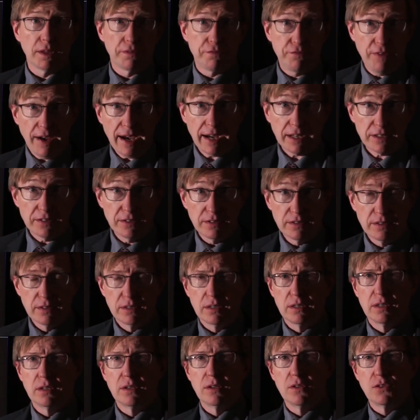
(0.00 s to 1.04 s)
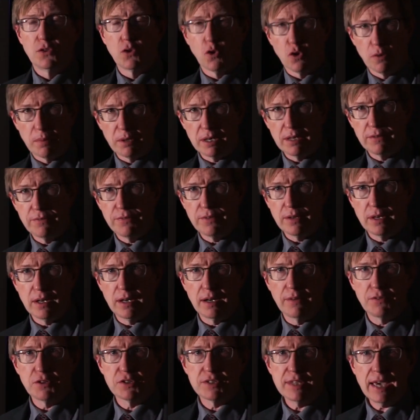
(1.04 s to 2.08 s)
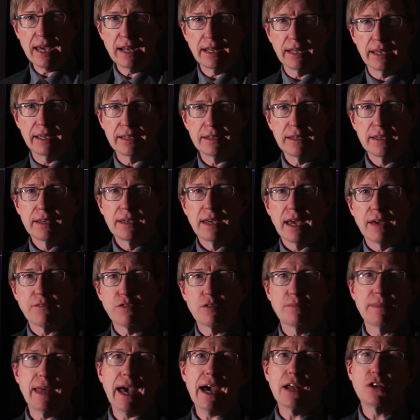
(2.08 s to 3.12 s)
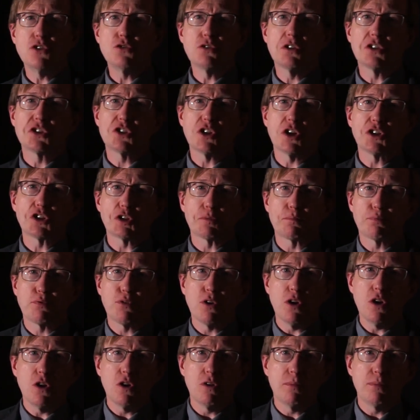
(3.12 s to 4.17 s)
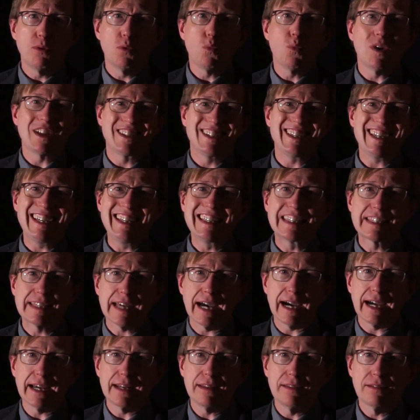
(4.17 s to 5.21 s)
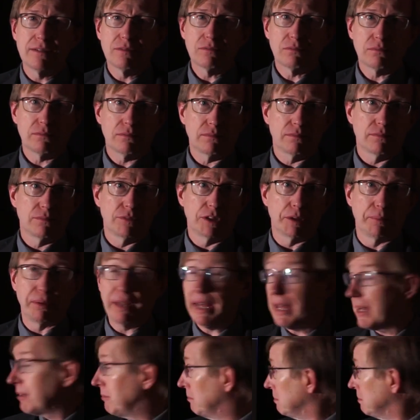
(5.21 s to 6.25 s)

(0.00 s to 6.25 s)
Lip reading: affect the orbit of your satellite. And from that, you can start to probe what's inside the planet.